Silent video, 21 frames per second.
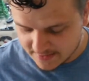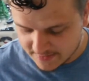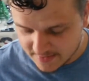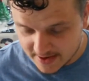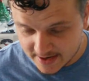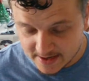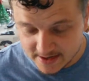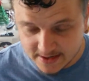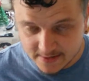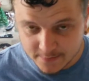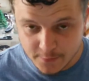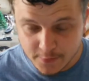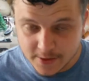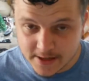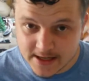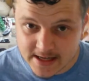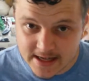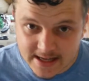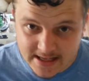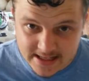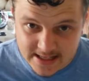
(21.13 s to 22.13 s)
I've had a
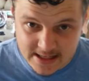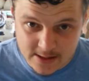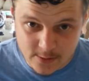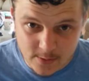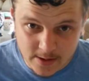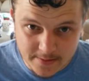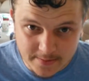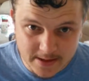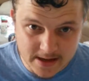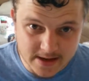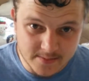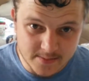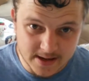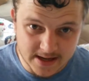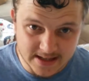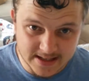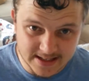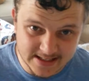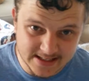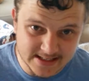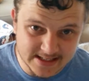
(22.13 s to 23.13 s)
49 key one made
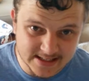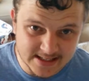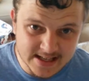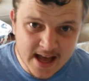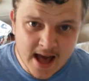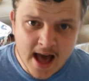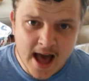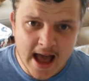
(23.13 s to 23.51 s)
by Elisis